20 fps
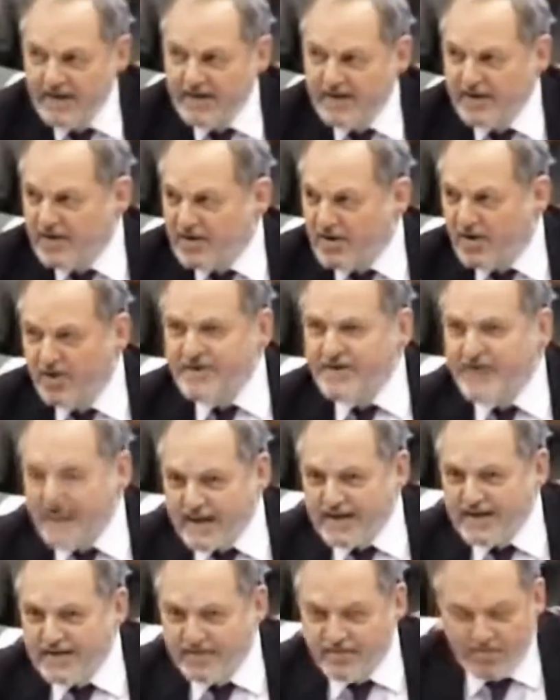the context of
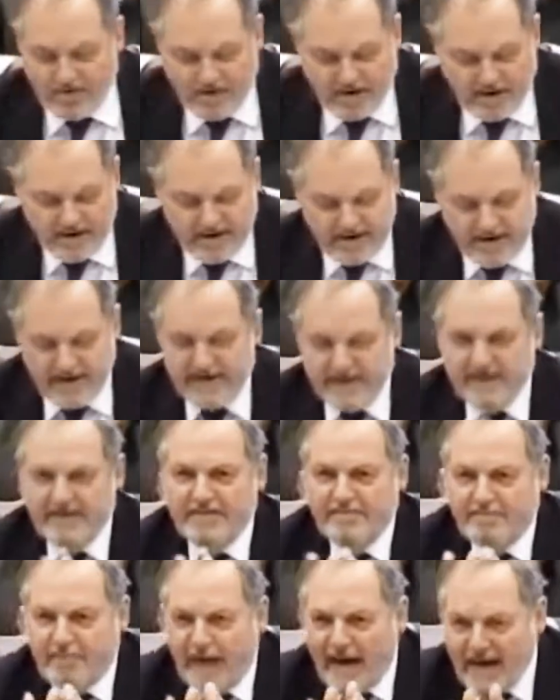all this is that
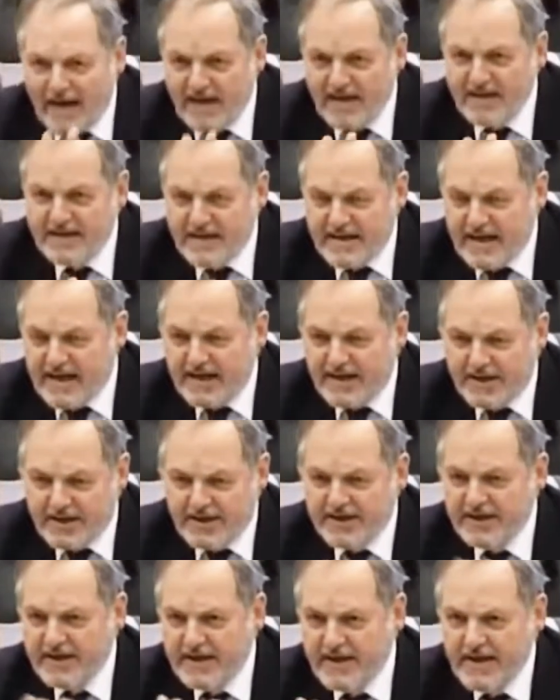Bangladesh
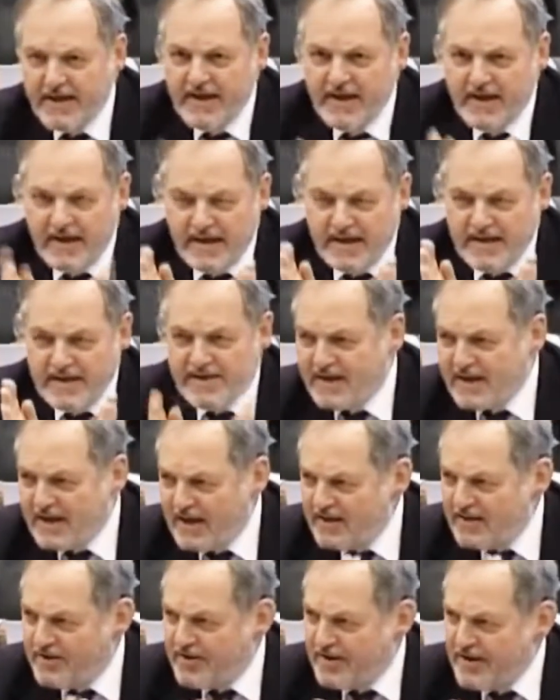is not a
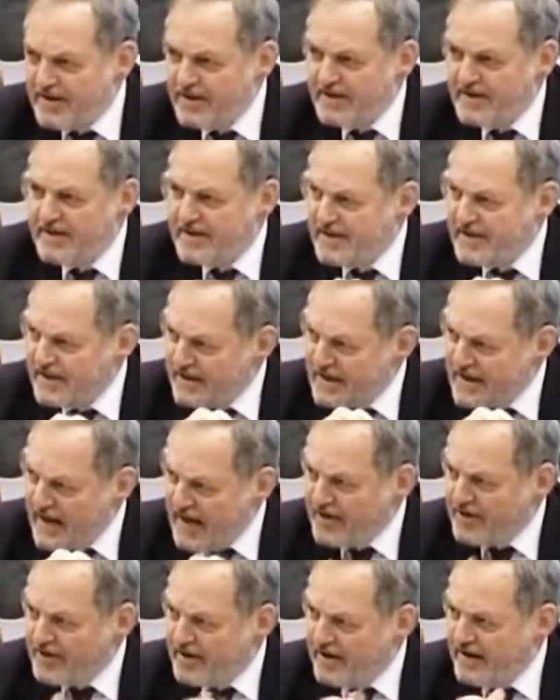country that's
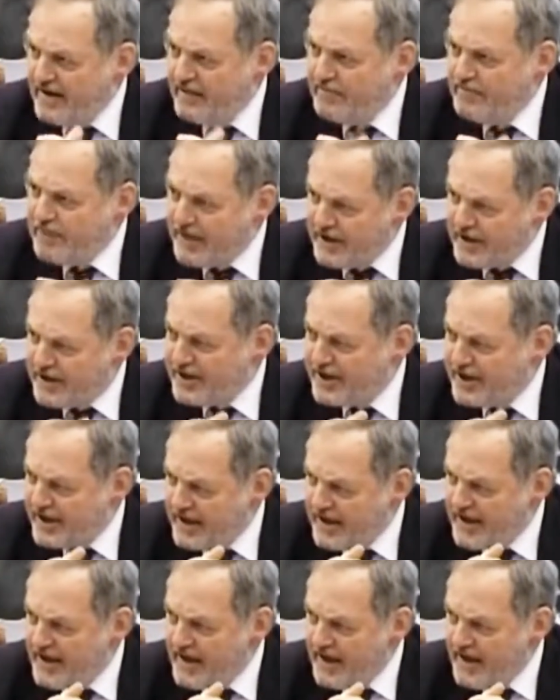naturally rich
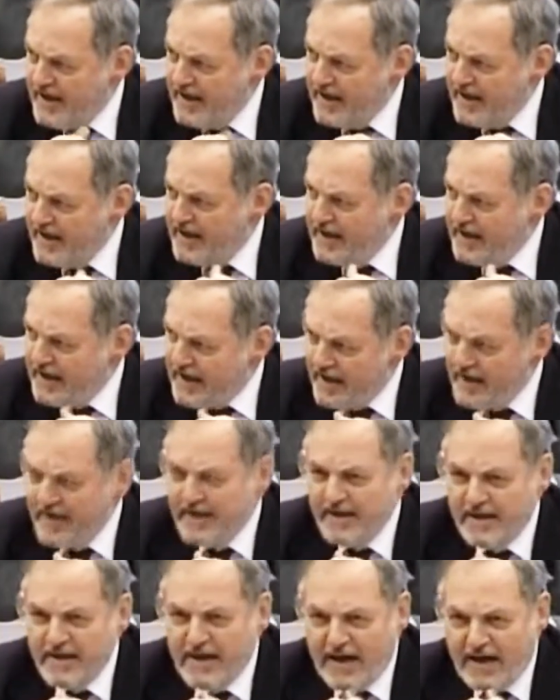in
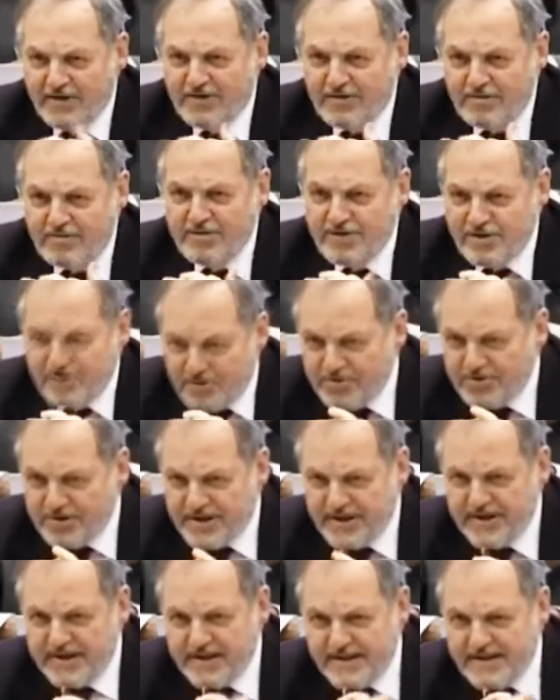natural
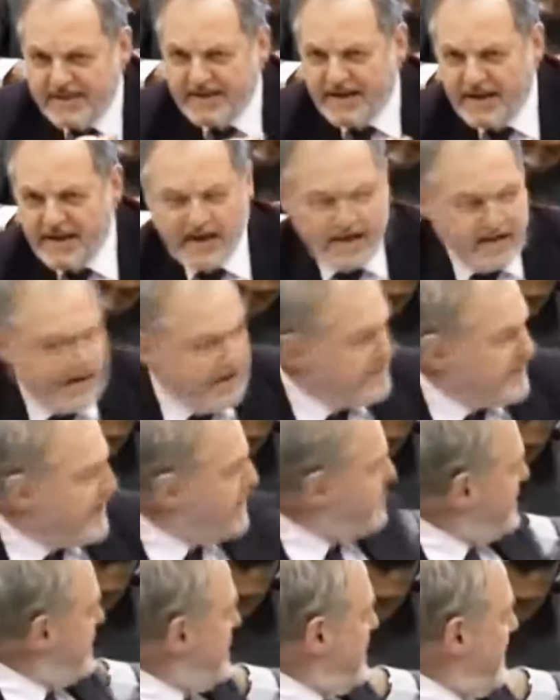resources, and I think
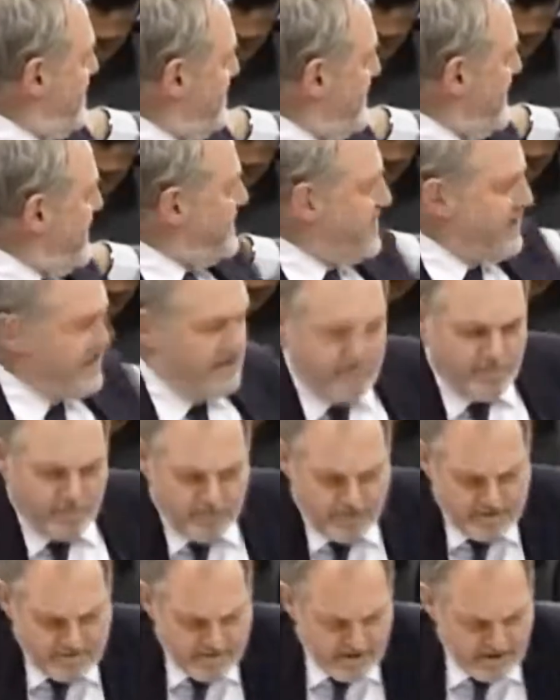perhaps the ambassador
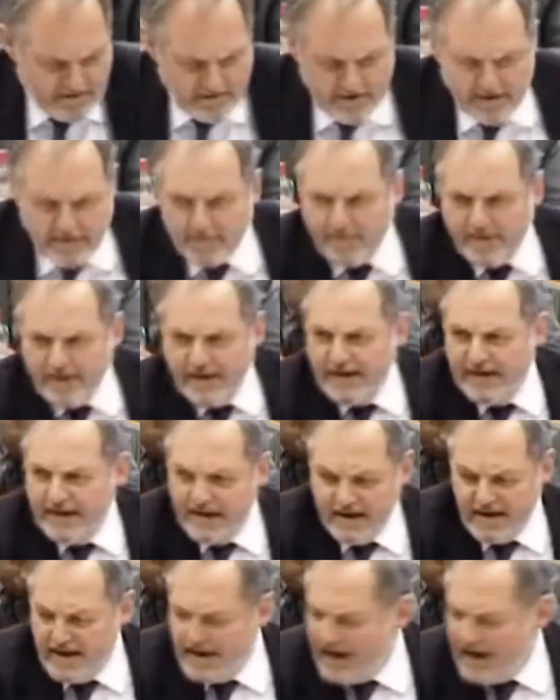would agree with me.